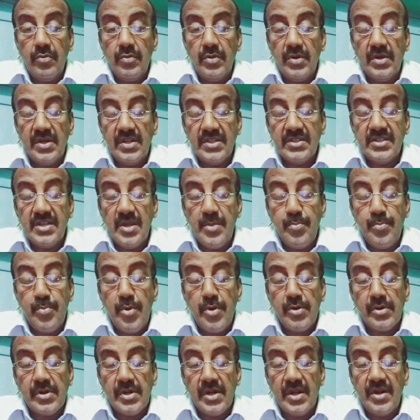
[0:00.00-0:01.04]
It is
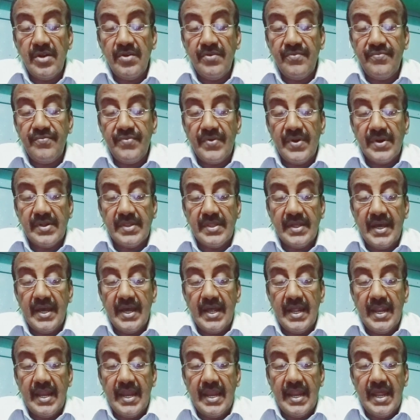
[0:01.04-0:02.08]
important for the